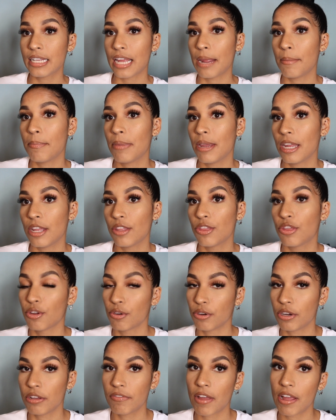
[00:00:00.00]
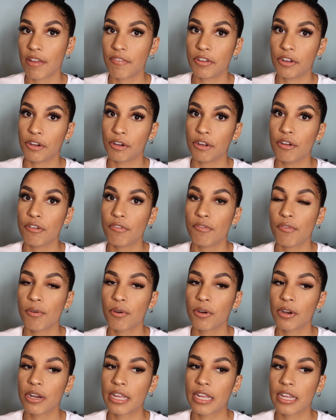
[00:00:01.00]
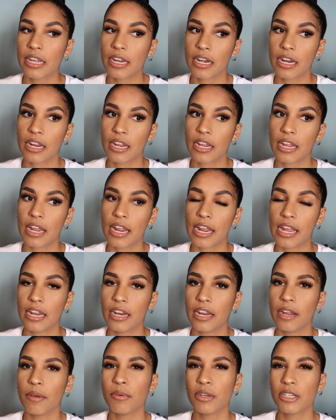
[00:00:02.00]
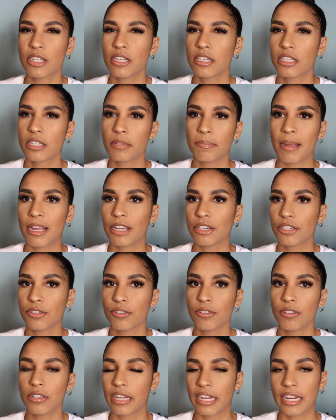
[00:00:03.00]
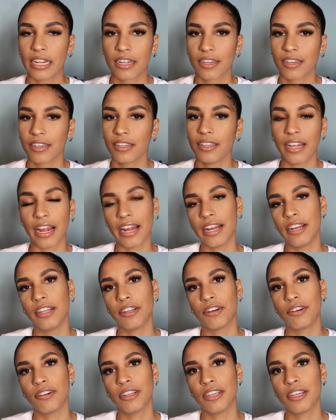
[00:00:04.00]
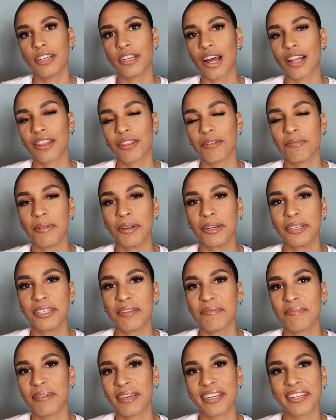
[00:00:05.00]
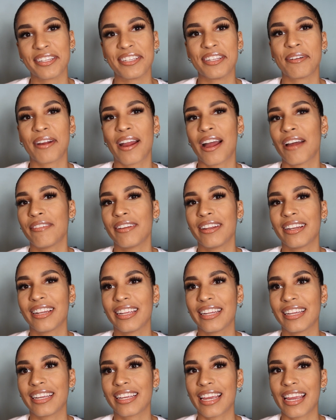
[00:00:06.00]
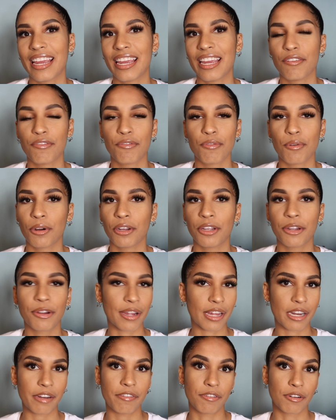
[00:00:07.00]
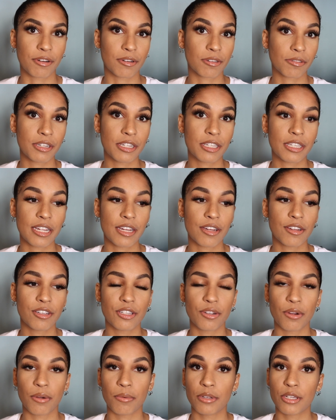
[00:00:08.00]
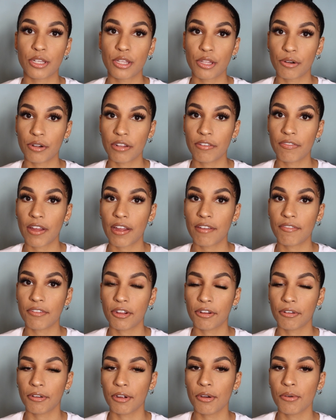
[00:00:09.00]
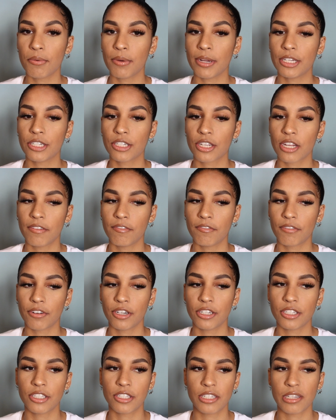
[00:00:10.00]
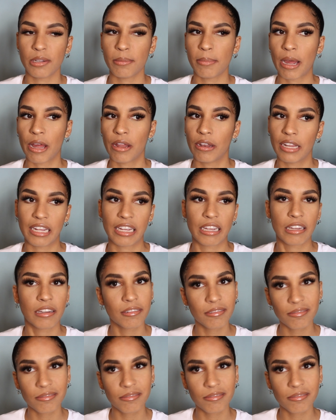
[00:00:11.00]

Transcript: I paid 35 euro for it and it was a special like I literally got the piercing because they were having like a four year anniversary sale so it was 35 euro which converts to about like